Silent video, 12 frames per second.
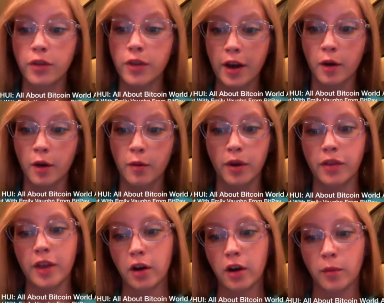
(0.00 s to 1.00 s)
there,
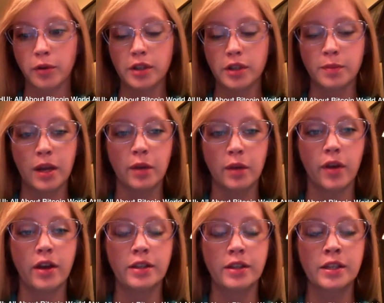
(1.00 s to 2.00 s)
but that aren't participating with
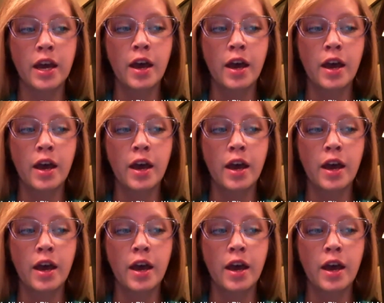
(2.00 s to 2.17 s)
us.